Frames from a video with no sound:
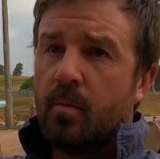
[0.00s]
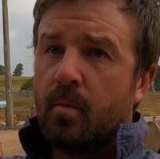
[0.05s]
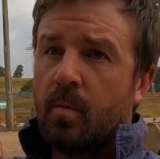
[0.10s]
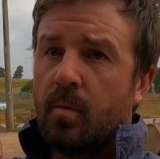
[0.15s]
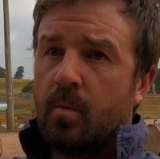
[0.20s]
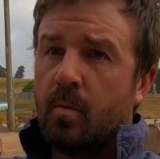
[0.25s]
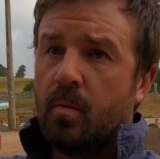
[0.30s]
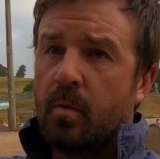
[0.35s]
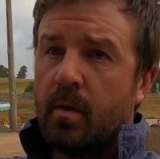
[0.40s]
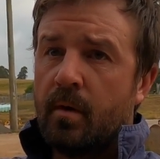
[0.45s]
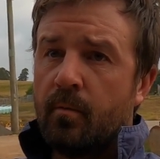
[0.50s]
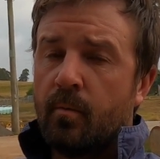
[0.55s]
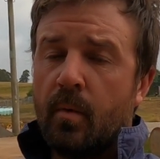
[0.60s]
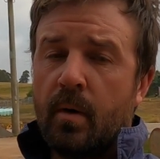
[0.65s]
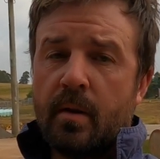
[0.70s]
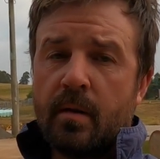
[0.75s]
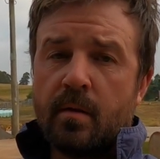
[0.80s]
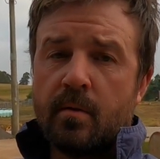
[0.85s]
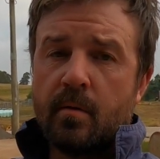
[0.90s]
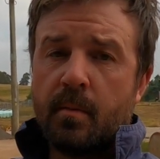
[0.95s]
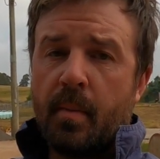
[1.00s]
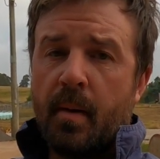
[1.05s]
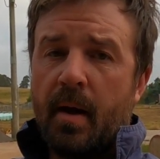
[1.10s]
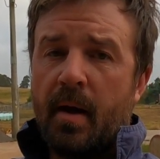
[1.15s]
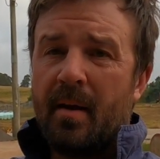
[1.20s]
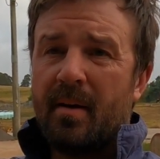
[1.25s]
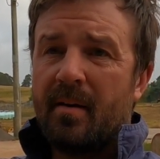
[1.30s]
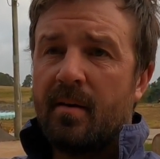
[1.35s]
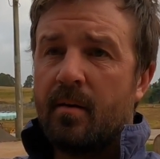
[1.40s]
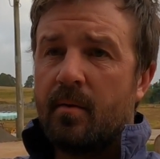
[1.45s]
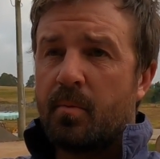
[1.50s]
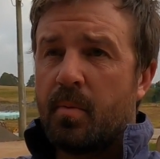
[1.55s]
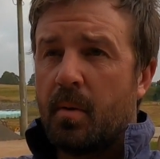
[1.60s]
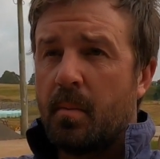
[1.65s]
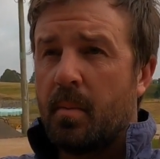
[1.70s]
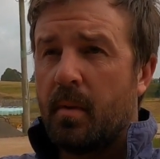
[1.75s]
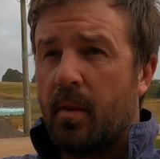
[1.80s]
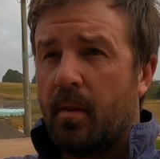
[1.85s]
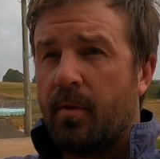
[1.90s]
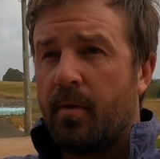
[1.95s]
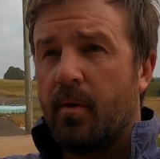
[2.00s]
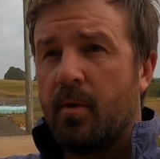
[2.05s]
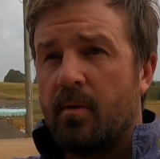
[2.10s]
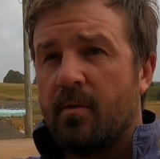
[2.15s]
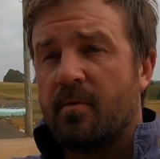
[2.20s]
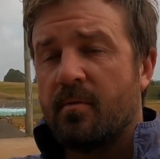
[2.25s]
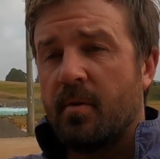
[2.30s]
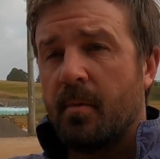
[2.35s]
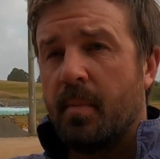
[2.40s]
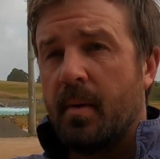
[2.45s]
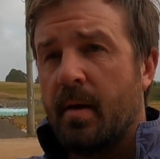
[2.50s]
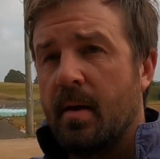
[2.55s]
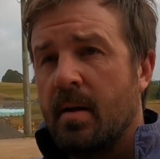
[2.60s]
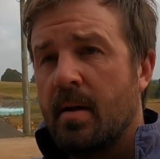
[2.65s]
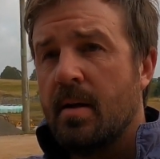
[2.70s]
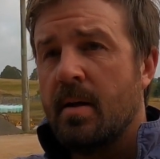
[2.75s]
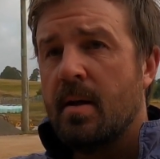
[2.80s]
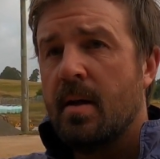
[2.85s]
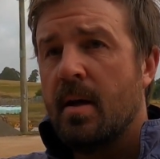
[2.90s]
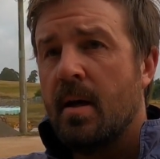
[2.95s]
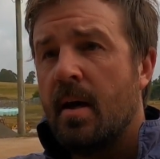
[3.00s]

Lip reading: one strip out, probably the 3rd strip in,